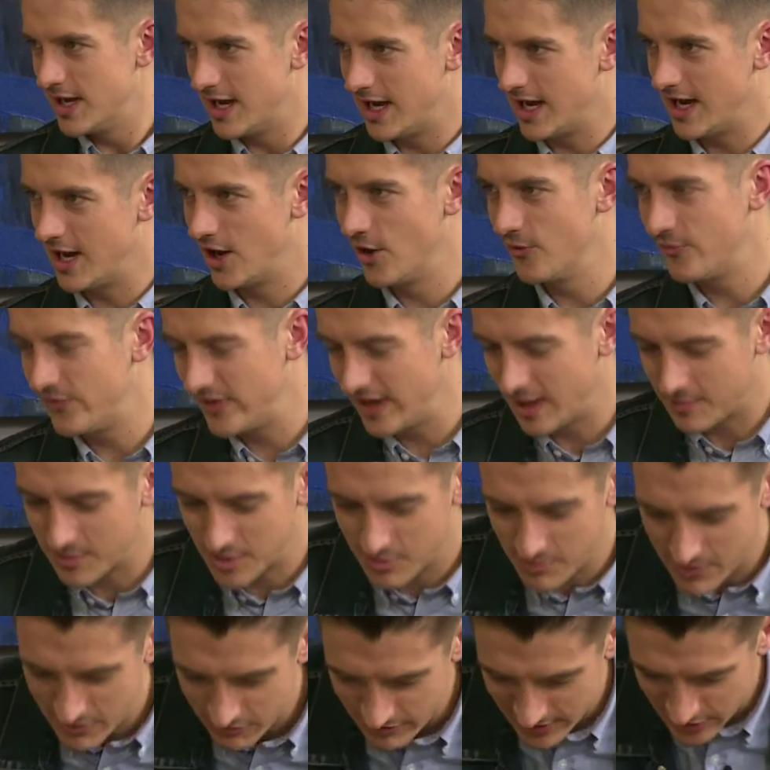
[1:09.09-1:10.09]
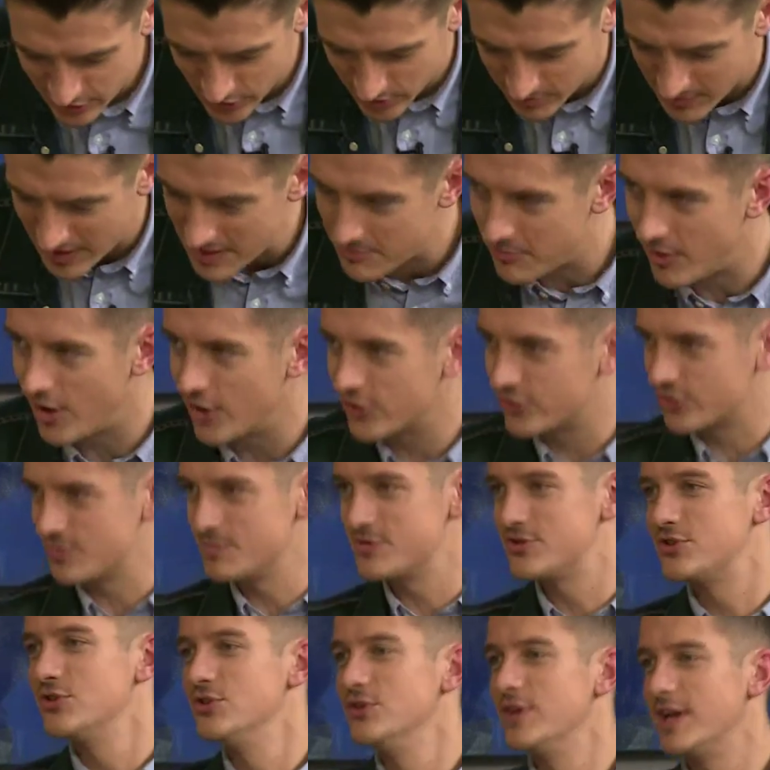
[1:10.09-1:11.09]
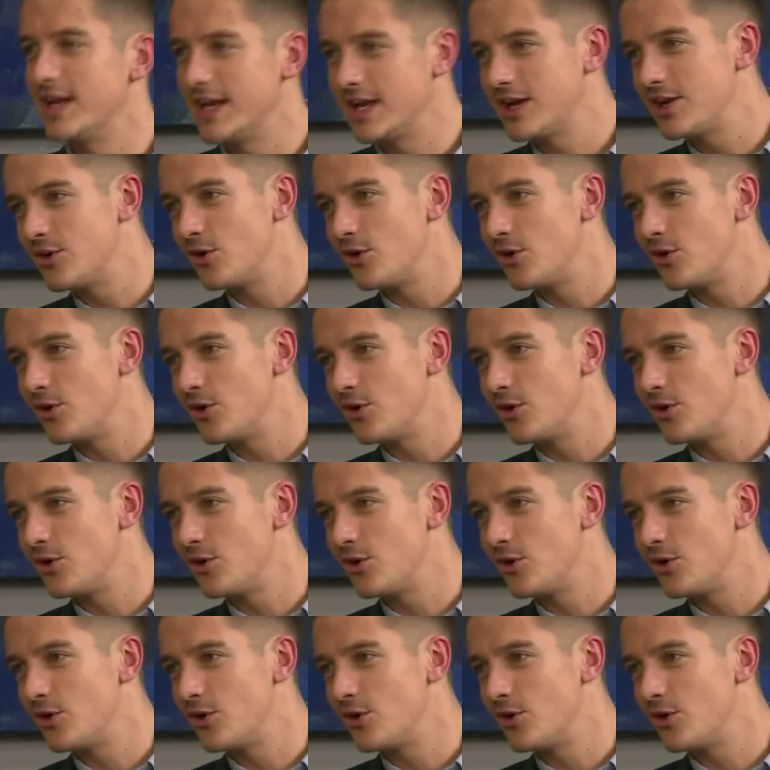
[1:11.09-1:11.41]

Hopefully, I'm going to be redoing my bathroom soon and